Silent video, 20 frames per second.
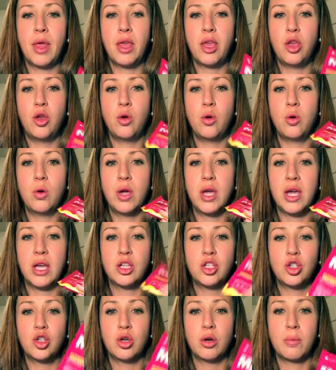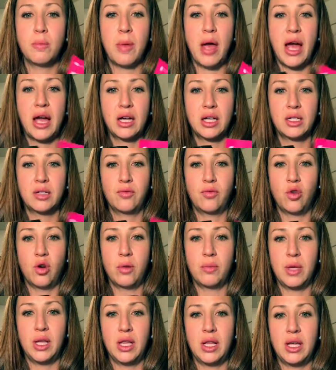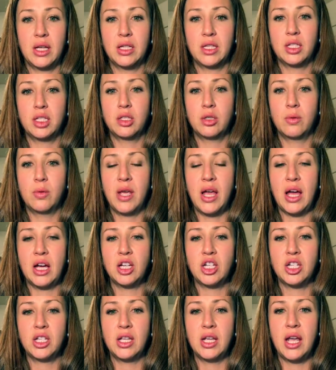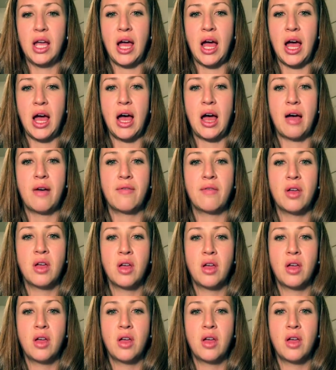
You get your max formulas. So we actually have